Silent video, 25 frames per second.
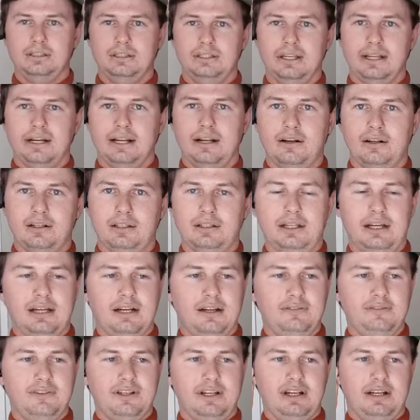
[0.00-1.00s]
Let out a lot
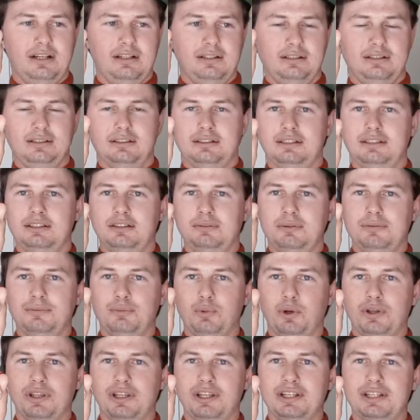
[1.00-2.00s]
of air, a little bit
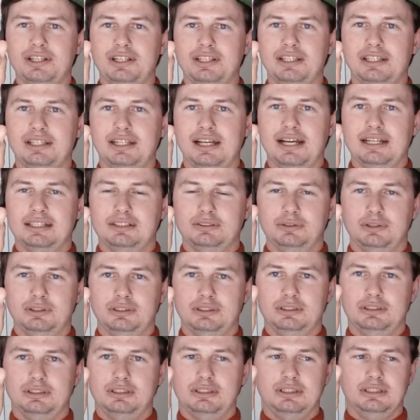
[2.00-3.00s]
more than you did the last one,
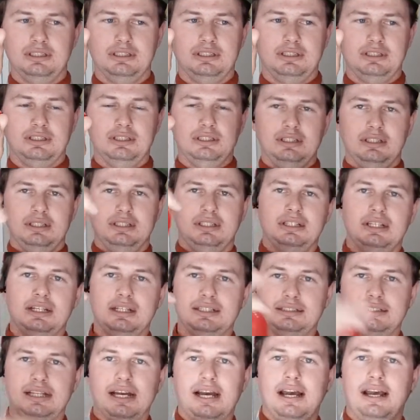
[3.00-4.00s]

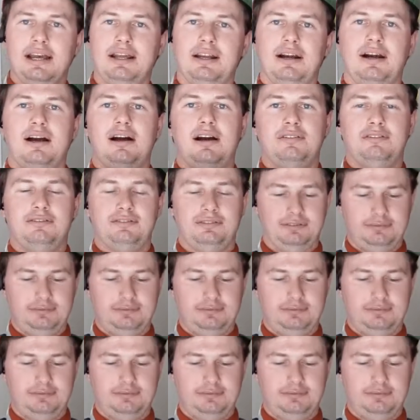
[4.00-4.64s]
and tie it off.